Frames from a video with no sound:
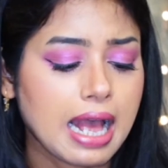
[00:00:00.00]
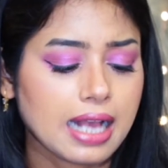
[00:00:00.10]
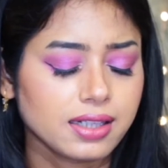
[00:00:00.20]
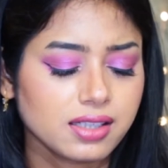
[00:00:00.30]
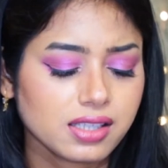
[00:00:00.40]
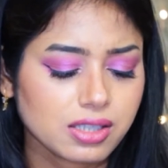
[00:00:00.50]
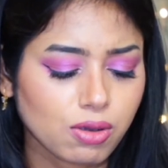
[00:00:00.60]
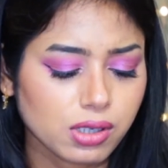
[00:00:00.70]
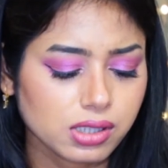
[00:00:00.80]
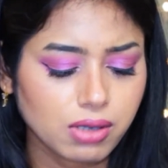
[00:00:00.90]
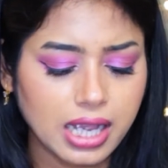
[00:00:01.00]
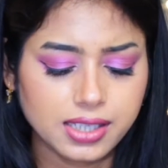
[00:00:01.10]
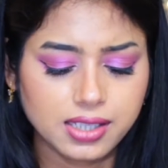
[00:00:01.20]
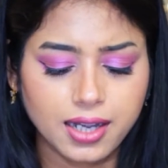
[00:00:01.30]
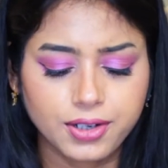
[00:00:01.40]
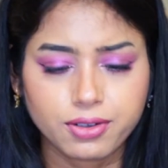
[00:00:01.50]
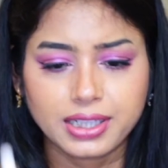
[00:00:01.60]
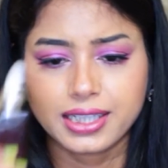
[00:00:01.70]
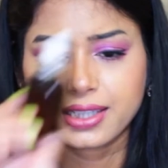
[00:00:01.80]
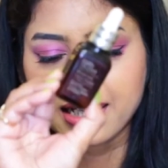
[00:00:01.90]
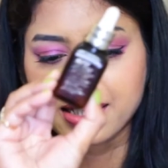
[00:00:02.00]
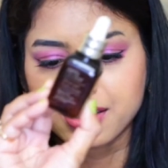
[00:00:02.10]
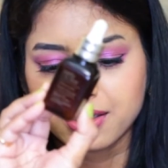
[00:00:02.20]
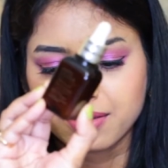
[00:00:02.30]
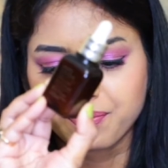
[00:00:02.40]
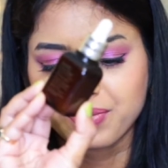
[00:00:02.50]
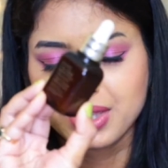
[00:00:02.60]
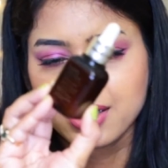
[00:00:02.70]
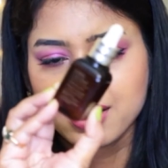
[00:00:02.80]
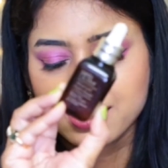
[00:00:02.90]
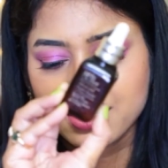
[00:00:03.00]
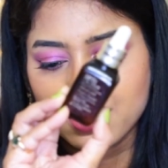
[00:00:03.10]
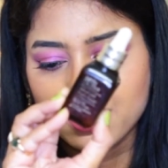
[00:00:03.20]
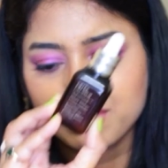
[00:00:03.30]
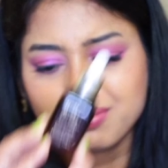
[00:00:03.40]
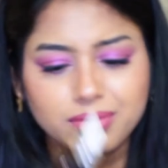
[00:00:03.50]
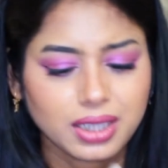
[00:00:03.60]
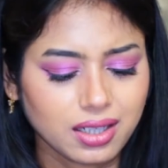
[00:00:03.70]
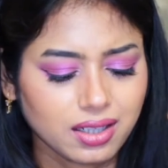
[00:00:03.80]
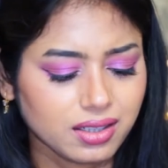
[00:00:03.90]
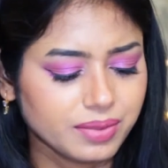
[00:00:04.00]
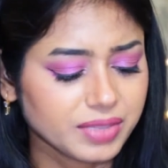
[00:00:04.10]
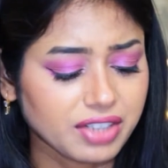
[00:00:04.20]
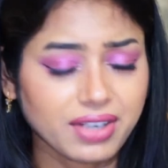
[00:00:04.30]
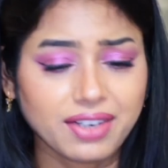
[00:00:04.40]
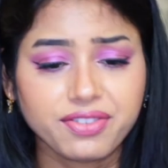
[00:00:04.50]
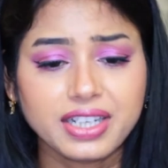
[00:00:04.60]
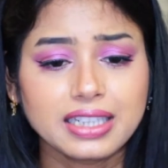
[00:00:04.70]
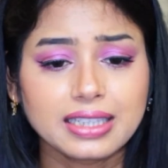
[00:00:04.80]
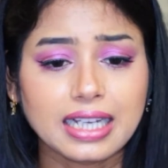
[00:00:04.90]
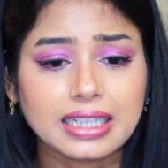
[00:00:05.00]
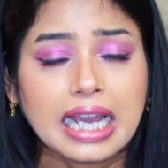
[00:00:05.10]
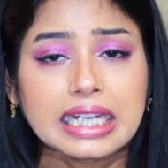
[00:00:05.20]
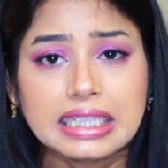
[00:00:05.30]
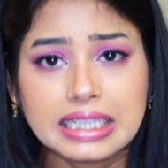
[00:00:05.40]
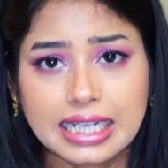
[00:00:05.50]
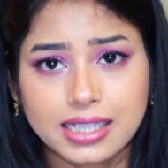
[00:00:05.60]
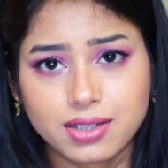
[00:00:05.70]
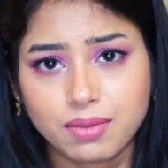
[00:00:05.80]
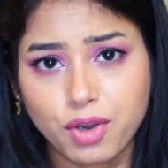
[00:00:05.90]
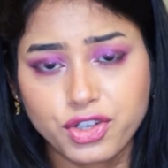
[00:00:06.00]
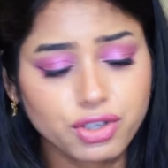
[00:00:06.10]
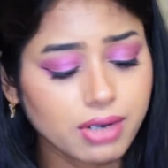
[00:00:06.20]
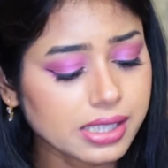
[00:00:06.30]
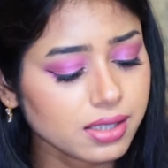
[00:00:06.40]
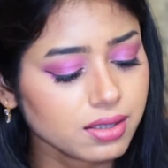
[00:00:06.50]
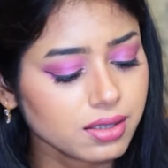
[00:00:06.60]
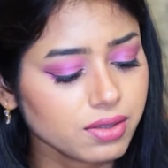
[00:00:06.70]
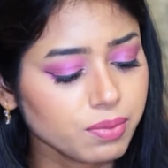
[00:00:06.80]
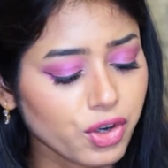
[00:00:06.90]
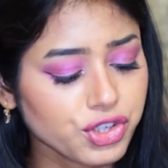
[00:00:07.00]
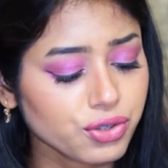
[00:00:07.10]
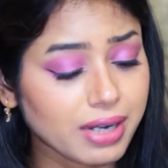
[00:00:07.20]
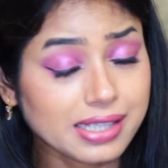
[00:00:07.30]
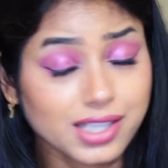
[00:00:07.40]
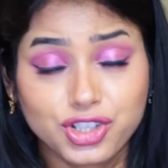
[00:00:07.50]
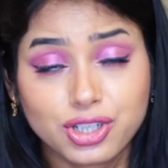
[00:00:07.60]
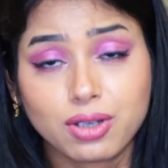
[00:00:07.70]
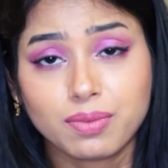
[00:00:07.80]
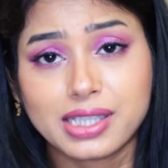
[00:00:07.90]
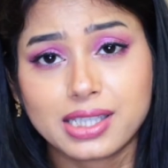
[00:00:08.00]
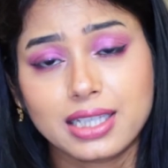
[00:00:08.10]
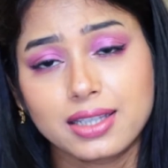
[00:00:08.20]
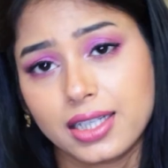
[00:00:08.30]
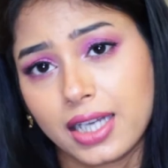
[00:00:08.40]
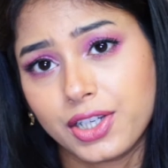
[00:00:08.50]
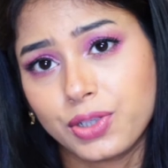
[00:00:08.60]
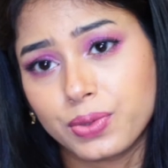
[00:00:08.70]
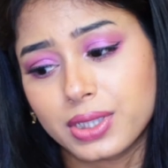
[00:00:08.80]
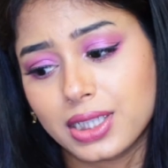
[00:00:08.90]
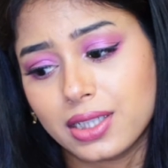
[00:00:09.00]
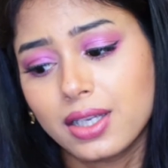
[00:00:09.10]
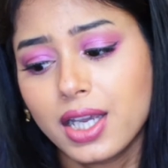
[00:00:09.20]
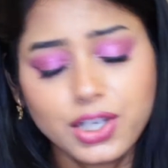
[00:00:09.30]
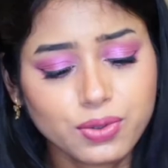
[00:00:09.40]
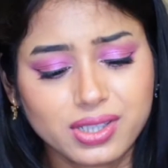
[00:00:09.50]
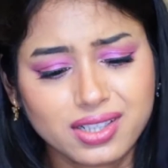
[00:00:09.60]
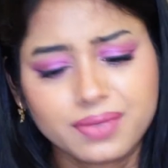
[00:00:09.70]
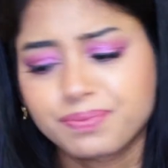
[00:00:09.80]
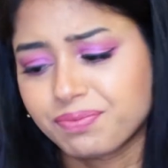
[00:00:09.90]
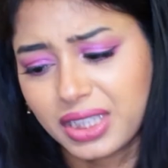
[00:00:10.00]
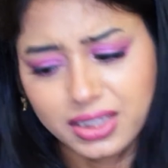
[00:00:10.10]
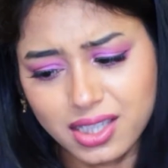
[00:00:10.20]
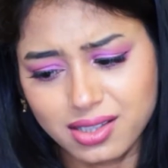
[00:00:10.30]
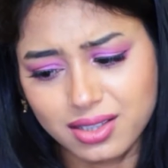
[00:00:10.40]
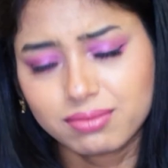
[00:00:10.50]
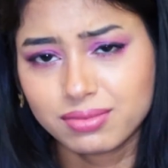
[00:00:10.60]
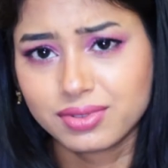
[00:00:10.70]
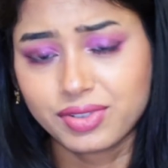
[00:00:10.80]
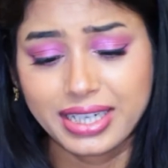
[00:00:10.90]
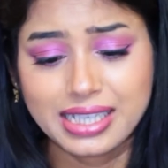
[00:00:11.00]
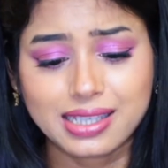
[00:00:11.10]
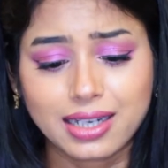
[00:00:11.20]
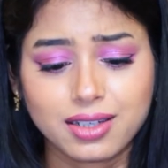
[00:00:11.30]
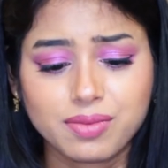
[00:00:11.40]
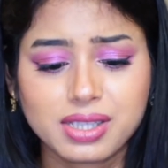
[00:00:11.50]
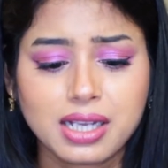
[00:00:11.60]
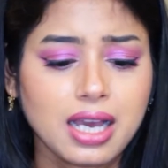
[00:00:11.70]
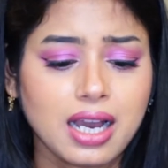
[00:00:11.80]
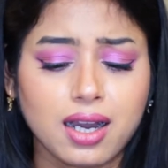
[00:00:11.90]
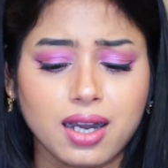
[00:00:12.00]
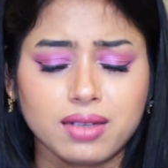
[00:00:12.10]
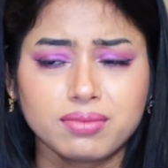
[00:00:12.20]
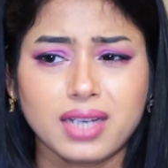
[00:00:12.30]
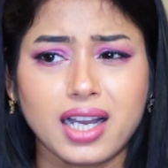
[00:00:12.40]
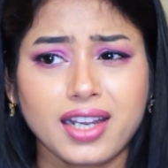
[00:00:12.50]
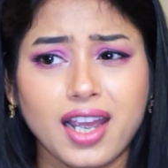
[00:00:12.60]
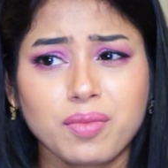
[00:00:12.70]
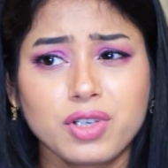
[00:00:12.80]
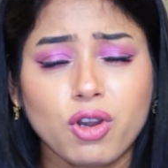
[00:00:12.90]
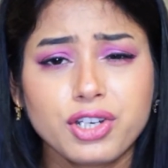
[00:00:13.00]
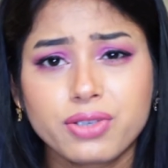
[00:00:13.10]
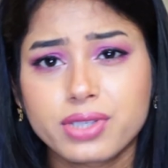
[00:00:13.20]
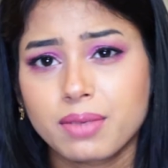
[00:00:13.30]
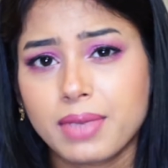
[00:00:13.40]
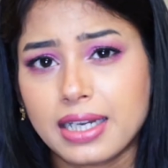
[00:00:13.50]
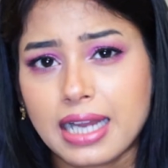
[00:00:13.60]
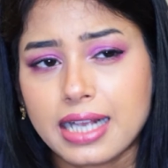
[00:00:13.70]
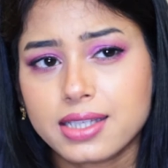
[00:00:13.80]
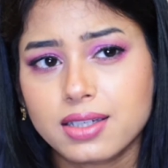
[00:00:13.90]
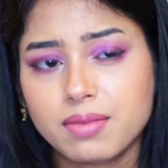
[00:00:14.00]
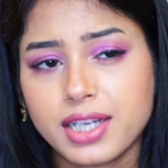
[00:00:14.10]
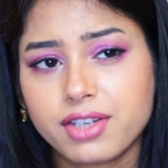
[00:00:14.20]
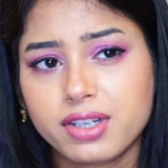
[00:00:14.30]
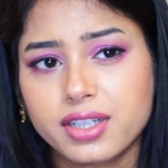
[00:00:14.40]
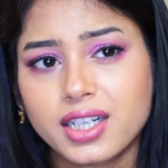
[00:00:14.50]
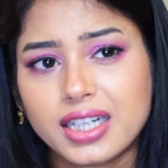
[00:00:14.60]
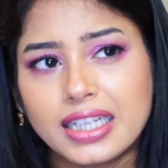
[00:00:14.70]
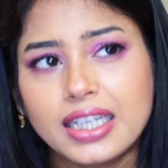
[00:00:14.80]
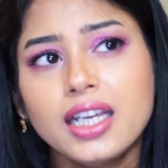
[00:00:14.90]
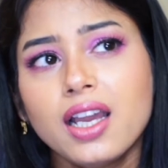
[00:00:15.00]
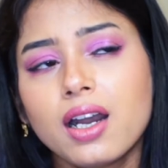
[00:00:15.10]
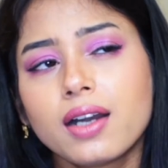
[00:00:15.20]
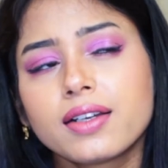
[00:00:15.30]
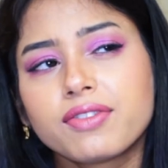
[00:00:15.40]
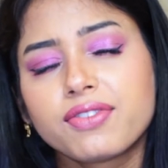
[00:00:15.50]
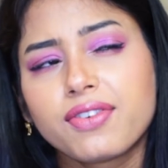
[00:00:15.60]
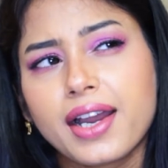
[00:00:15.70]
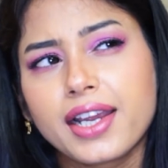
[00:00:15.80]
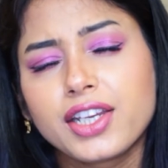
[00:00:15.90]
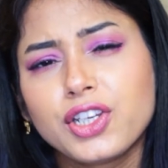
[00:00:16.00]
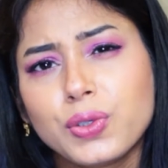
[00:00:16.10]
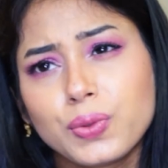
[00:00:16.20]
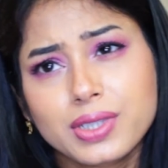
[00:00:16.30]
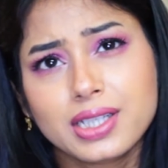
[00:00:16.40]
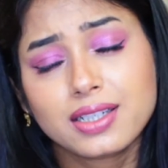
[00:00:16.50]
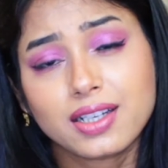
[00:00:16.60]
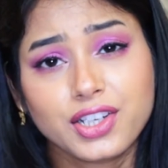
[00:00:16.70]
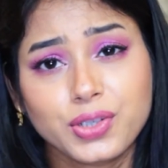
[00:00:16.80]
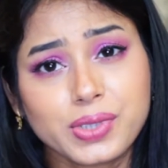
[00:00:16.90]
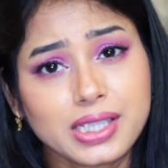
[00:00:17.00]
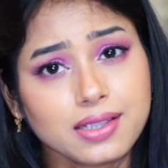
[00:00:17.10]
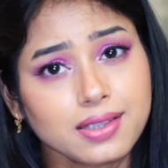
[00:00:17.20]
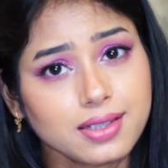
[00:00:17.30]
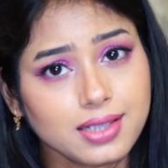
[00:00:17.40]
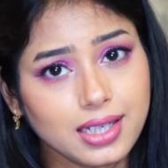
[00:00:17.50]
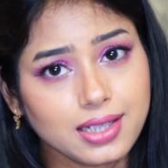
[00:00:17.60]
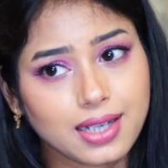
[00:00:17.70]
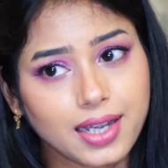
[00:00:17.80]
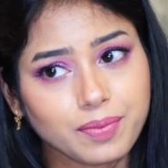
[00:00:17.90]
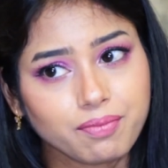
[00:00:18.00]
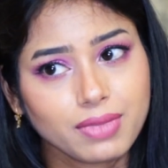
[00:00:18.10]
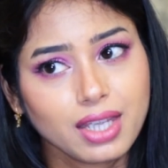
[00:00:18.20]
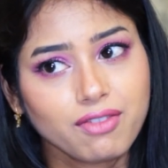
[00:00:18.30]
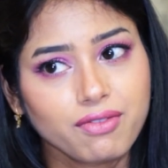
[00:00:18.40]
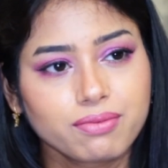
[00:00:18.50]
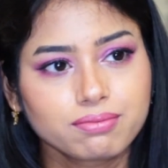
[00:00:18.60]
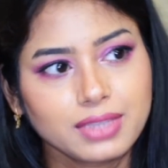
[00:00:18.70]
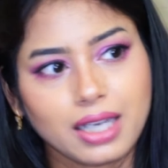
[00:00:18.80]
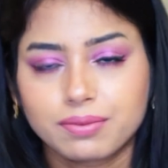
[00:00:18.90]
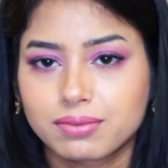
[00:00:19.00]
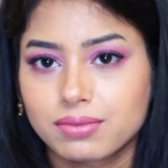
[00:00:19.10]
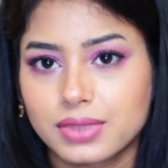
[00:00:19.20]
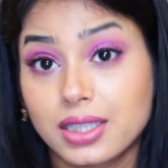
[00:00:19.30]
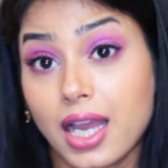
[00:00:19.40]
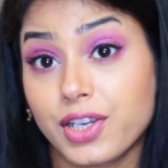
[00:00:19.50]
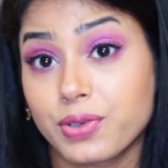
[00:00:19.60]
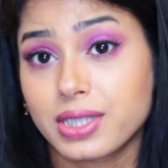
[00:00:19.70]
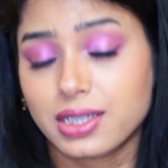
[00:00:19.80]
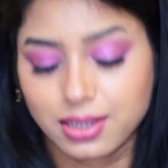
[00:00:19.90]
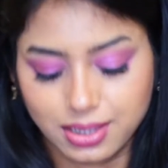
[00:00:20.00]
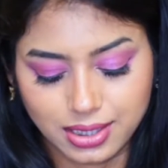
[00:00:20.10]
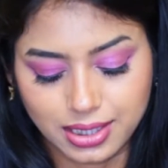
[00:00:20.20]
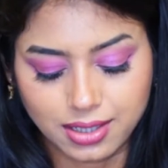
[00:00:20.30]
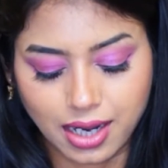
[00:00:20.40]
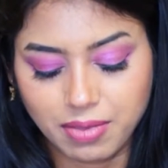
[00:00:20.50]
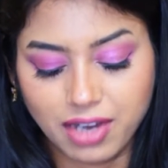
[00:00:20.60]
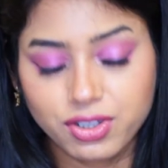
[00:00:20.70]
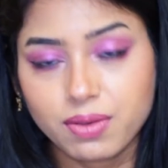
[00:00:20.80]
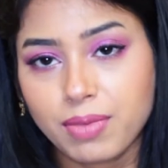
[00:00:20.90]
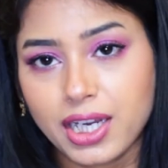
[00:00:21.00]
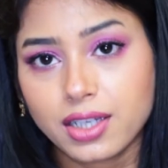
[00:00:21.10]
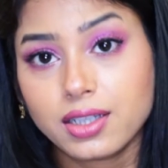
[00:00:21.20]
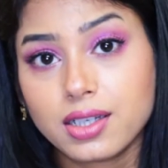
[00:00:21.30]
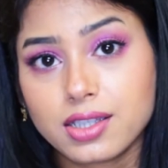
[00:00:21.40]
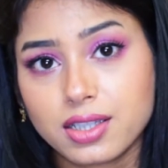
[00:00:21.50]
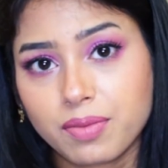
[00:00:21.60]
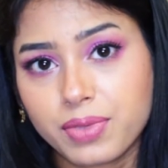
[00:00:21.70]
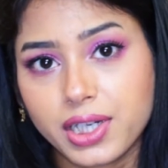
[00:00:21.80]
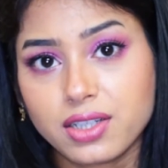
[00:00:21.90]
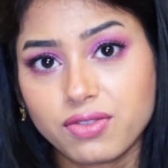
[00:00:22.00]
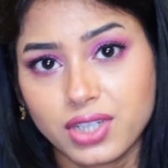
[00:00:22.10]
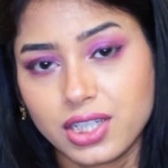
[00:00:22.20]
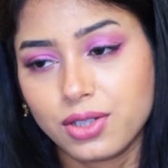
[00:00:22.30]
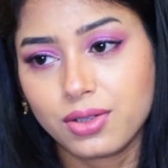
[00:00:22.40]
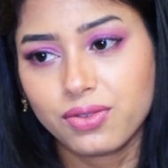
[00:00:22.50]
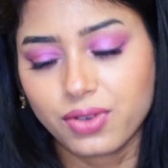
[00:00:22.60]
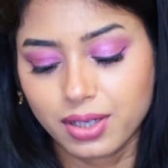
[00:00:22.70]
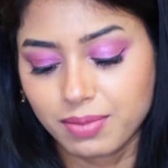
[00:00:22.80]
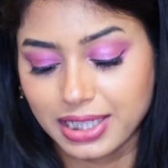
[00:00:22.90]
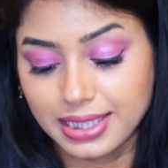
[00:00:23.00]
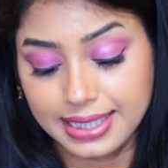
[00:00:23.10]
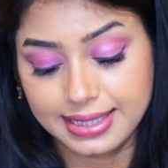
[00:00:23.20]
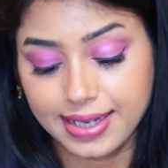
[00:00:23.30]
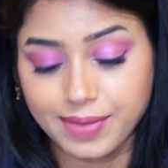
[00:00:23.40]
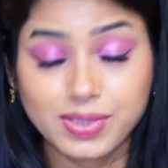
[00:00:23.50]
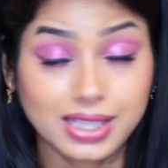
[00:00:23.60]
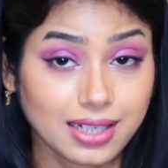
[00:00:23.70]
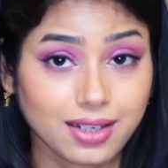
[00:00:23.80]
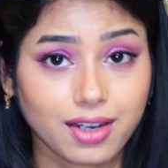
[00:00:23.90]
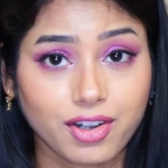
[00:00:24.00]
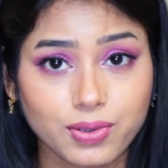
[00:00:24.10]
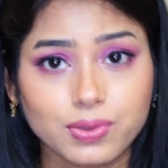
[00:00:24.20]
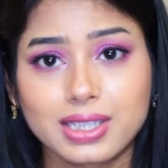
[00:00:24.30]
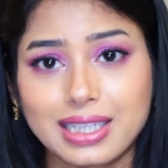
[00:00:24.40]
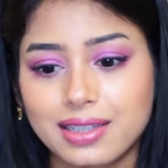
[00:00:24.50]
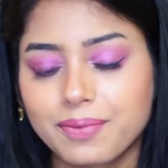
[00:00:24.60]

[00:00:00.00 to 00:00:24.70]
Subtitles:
And this also has hyaluronic acid serum. If I feel that I need extra moisturization on my skin, then I use it. Just three serums. I am not using my niacinamide currently. If I use it, I use it in the daytime. Yeah, I use it in the daytime. I will be making a separate video for my daytime skincare routine.